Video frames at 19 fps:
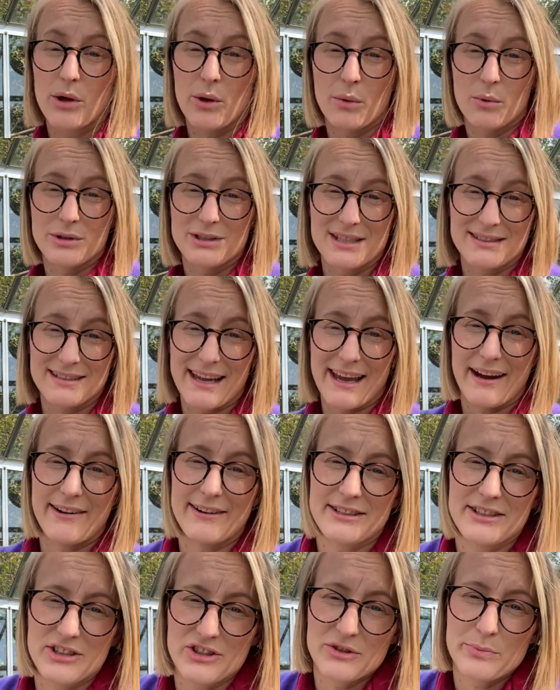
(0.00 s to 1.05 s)
which is a
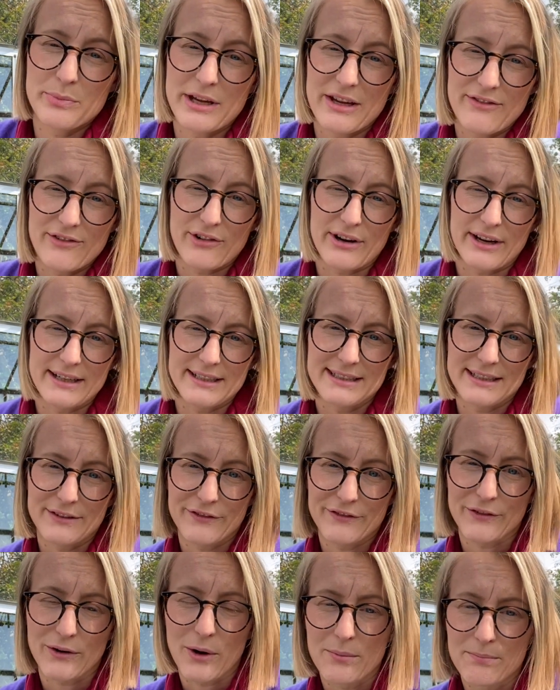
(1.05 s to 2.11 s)
heritage pea variety
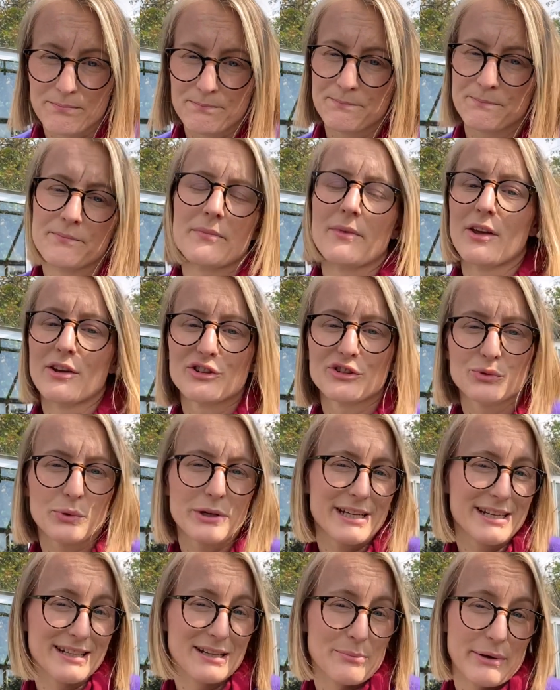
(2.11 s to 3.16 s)
from
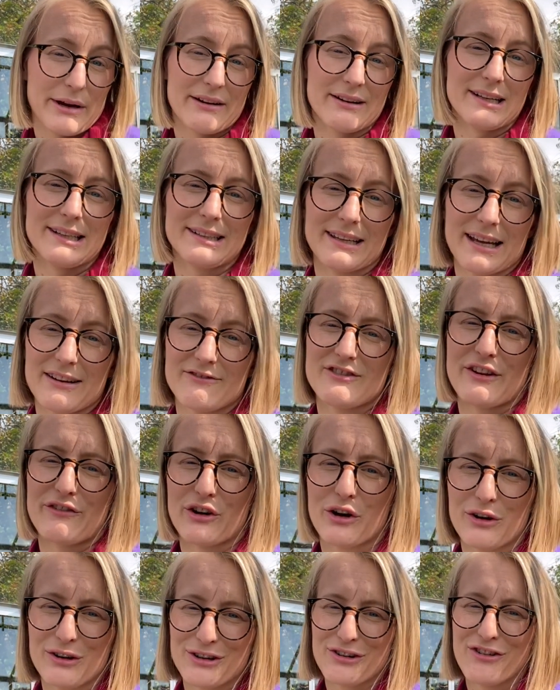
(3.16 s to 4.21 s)
Sweden apparently that I've never
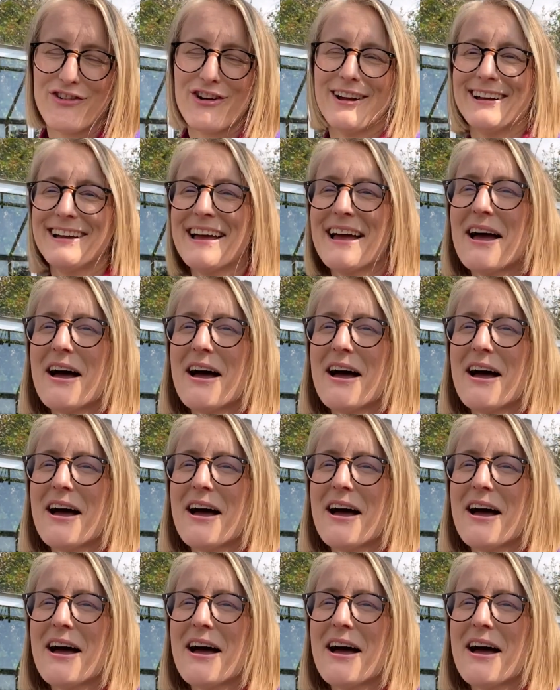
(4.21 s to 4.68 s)
heard of.